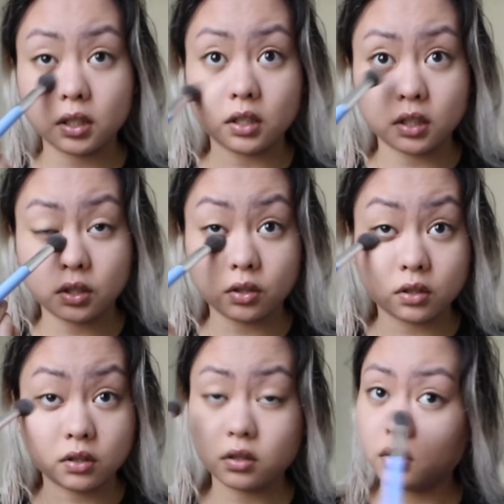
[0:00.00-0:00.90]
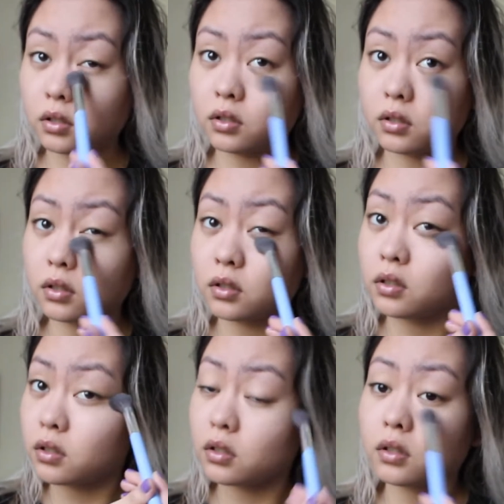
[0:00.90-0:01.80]
and then I just
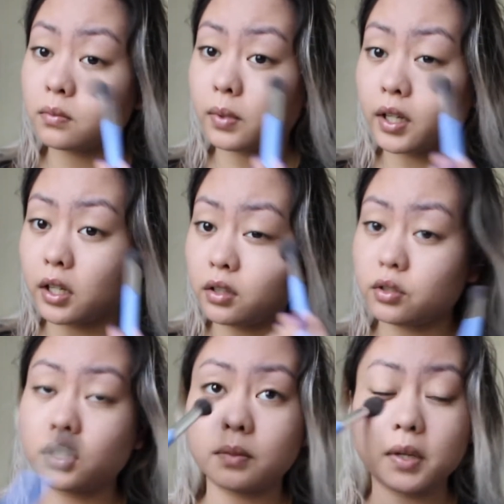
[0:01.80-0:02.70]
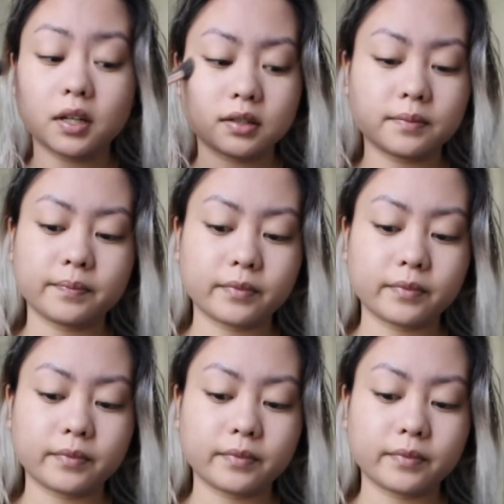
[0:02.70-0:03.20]
apply it underneath my eyes.